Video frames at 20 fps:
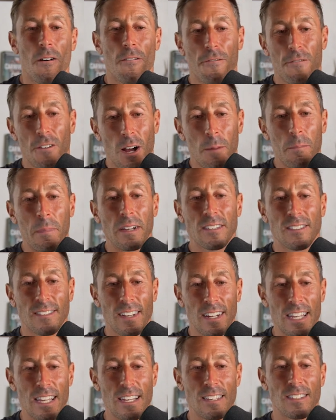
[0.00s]
from
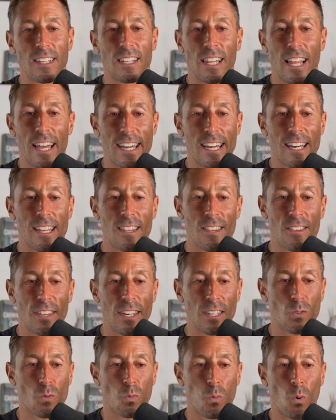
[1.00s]
studies like
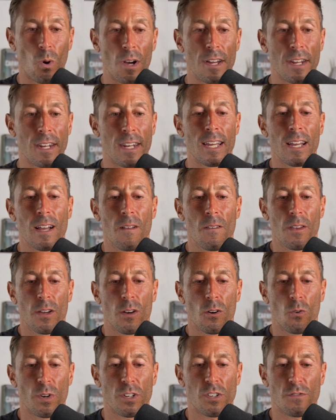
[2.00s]
this one
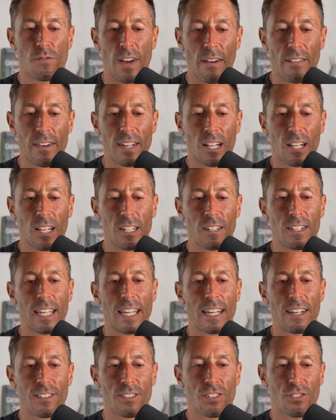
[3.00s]
which very clearly
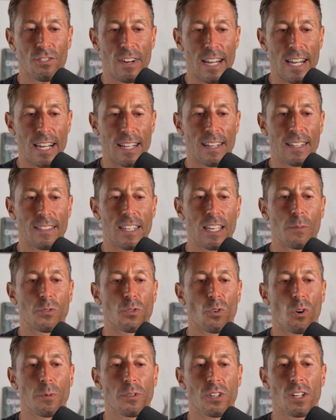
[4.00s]
illustrate that the
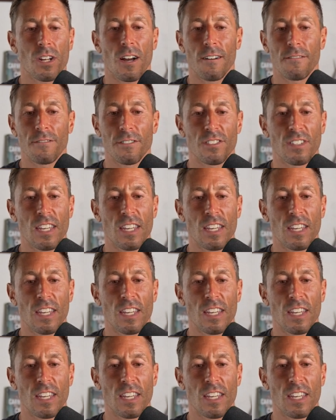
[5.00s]
absorption of